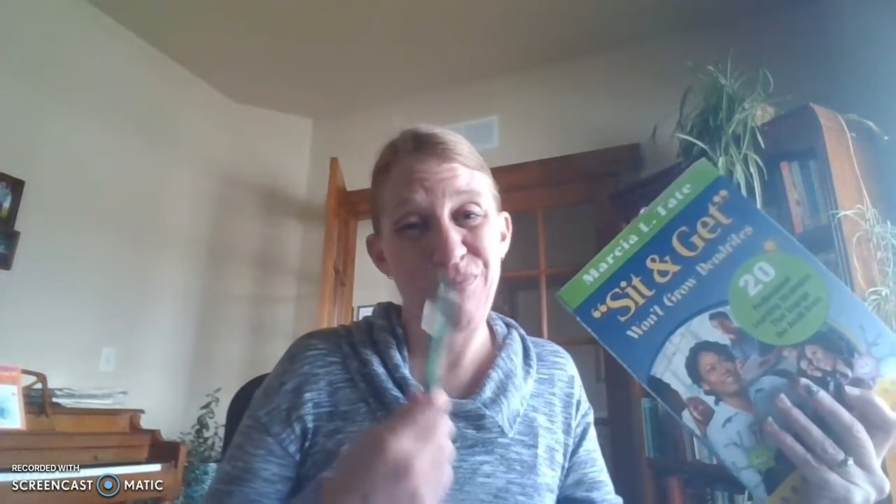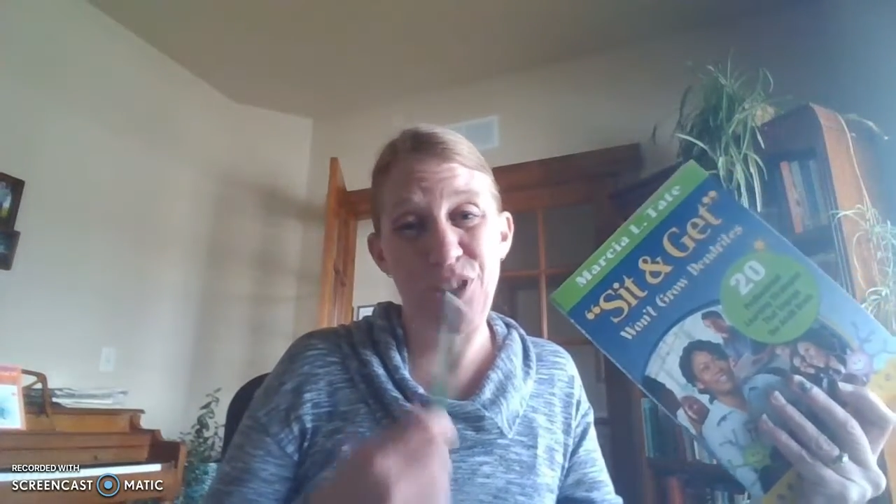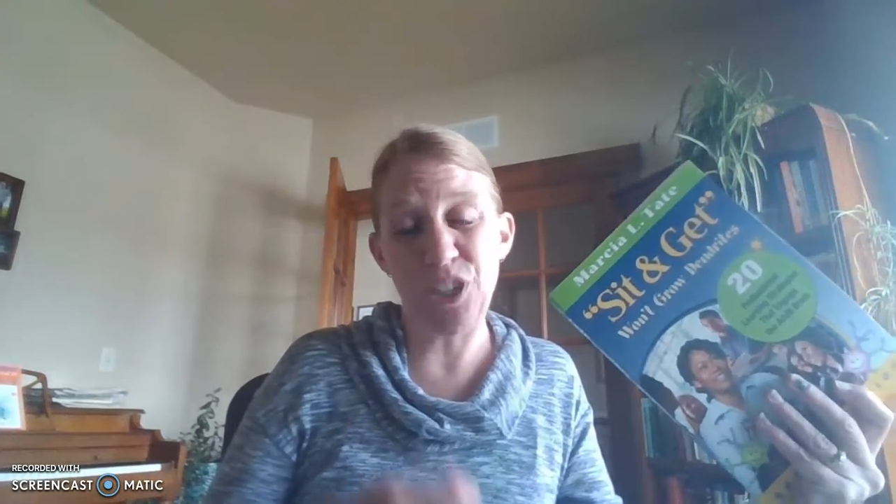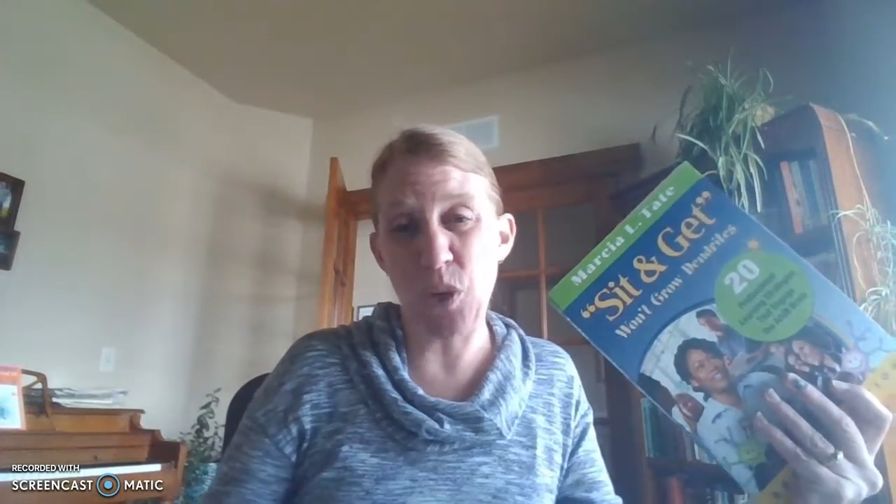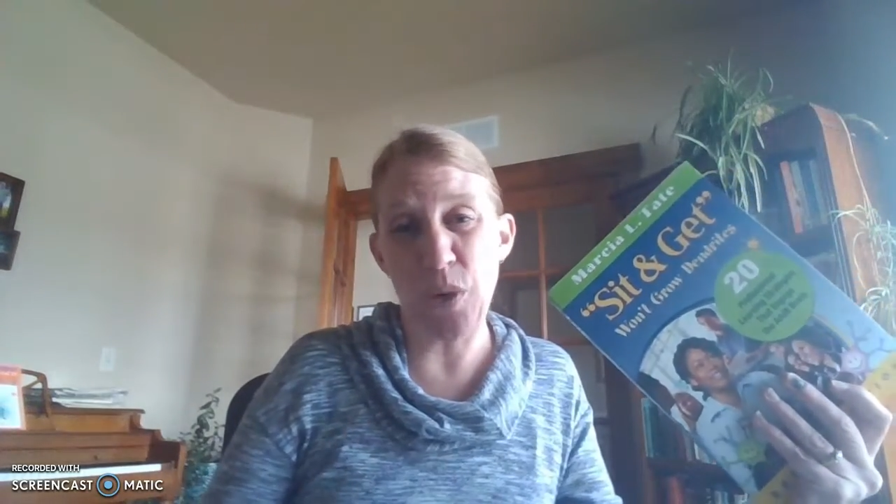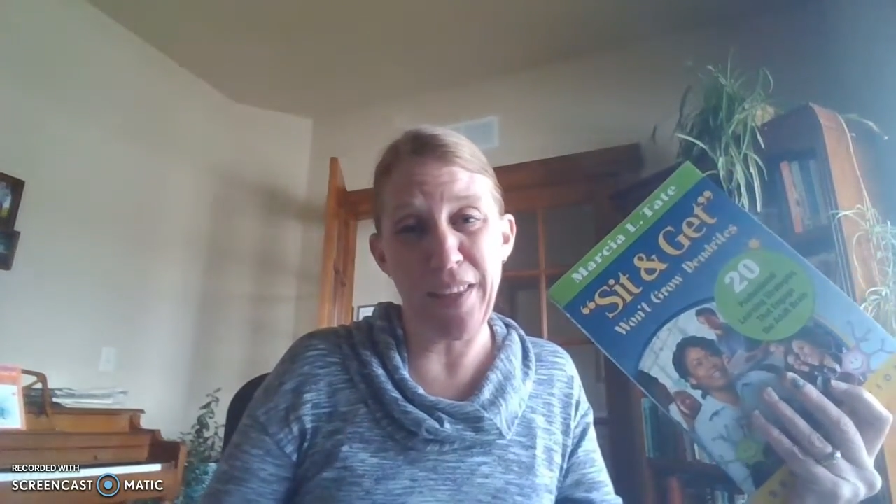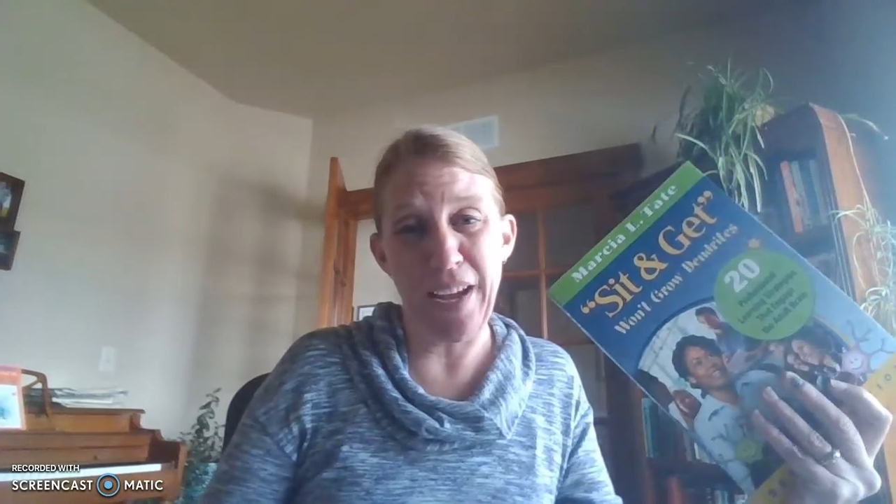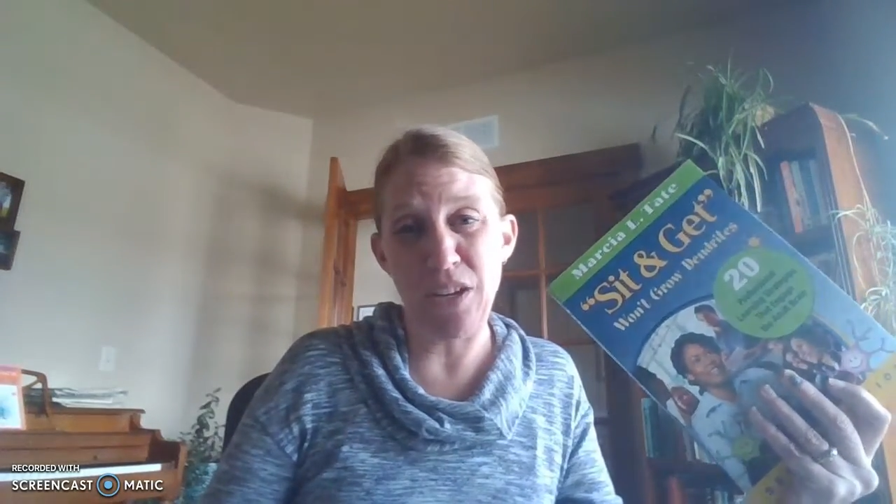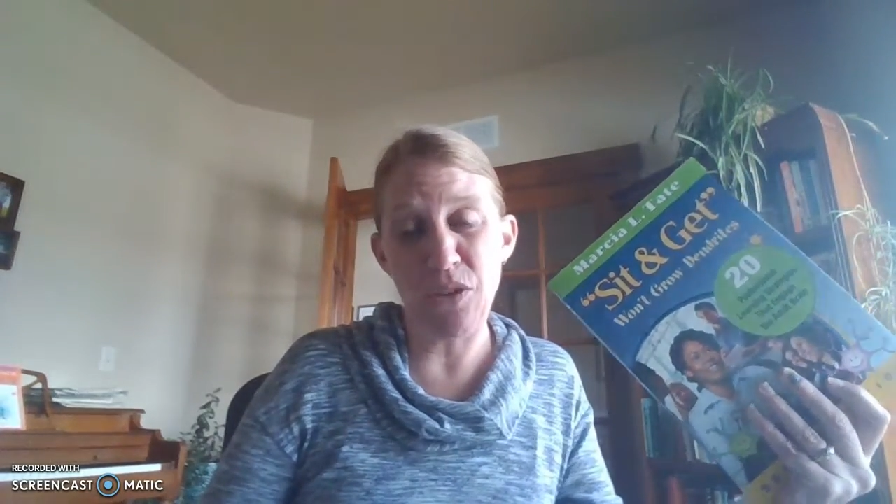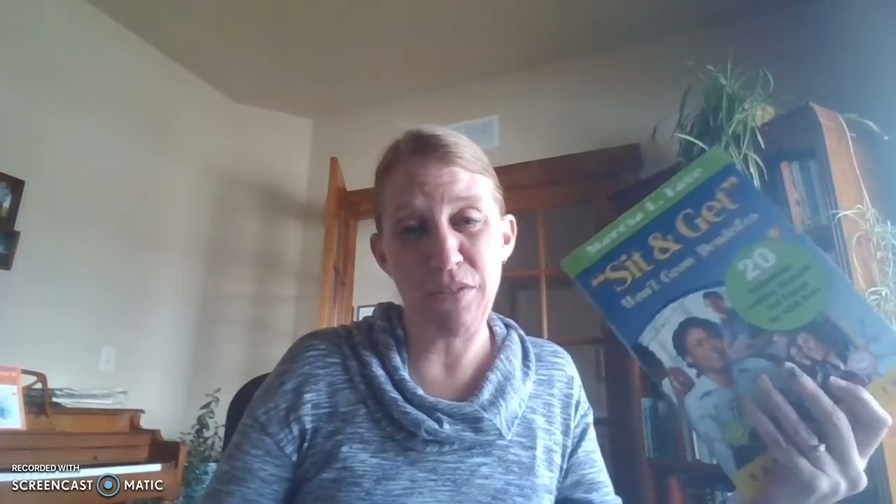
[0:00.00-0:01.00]
just go
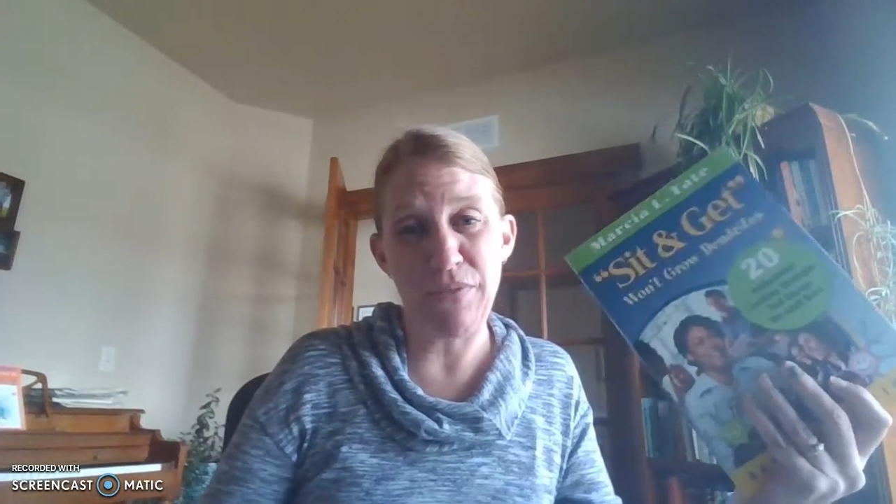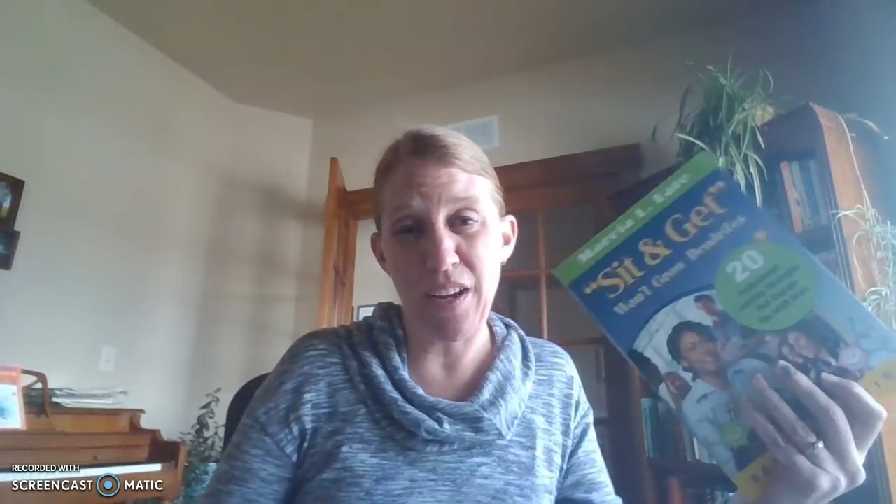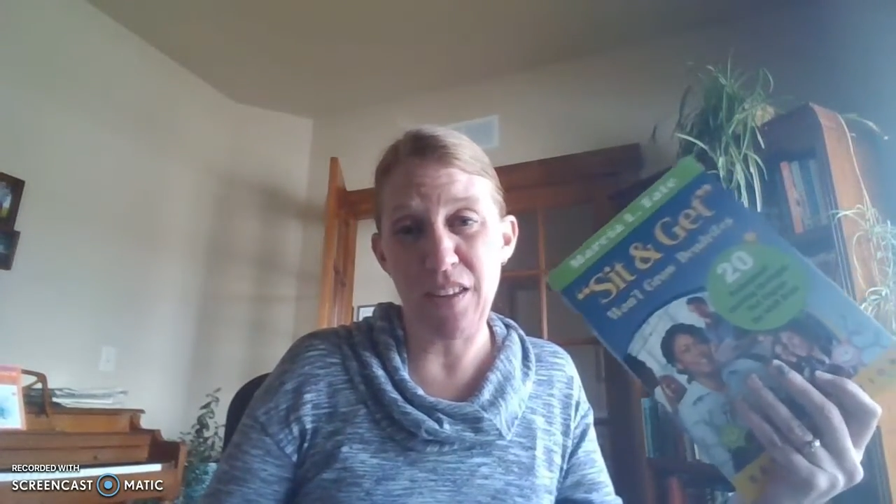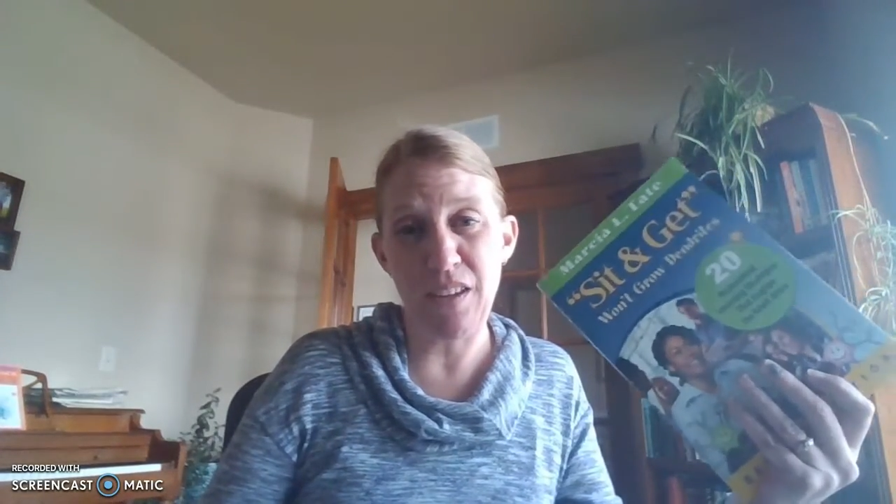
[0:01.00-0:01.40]
online. You can find